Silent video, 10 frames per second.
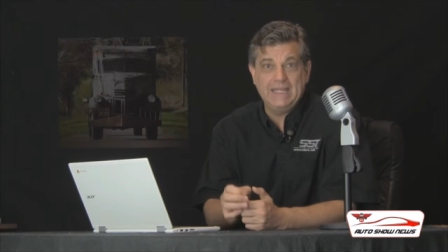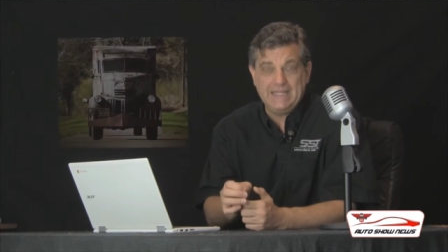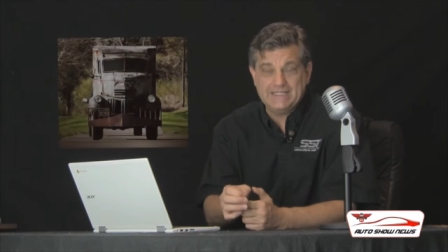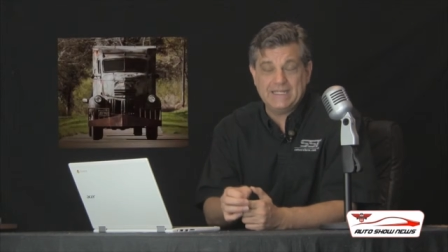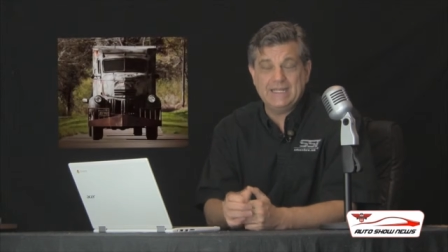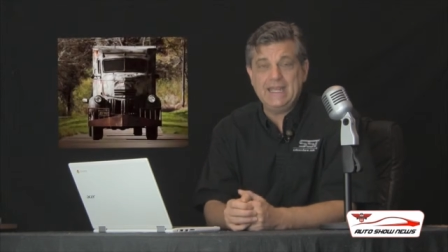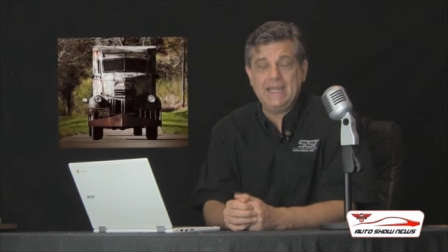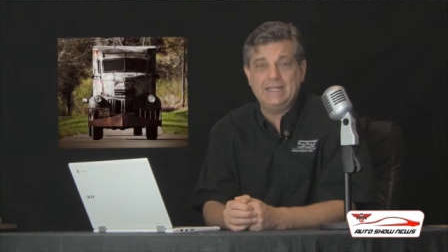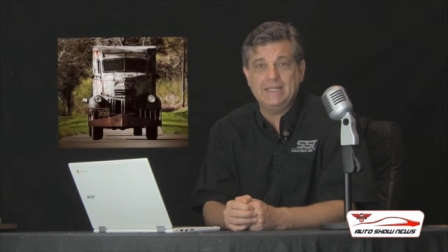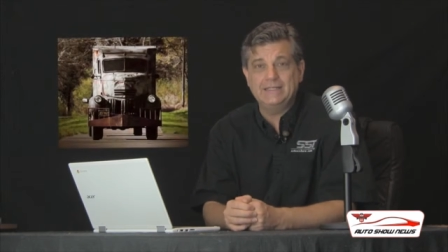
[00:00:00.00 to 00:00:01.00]
He's a
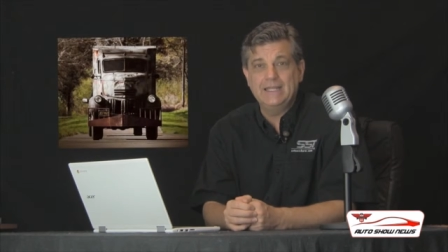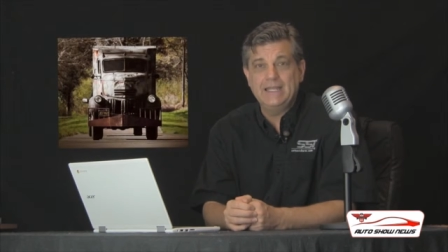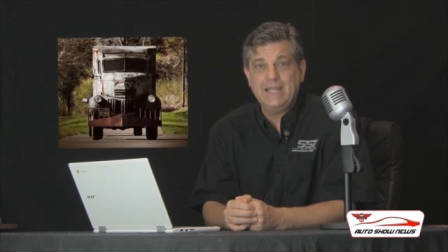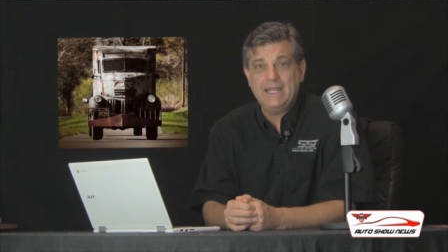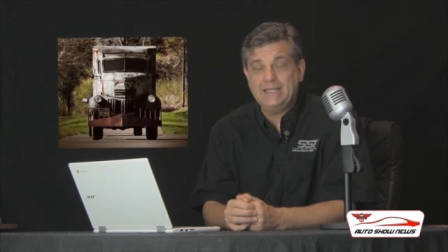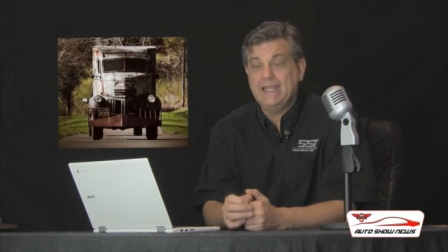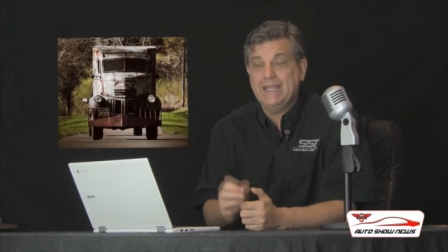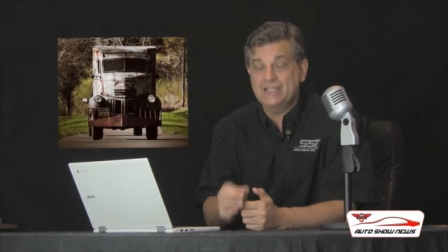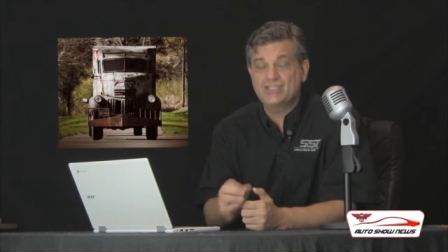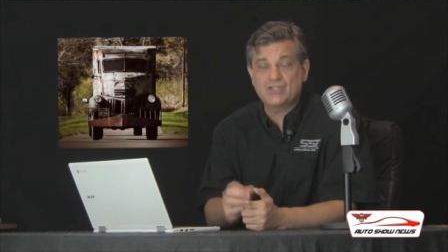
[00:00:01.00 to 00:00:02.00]
Canadian, and his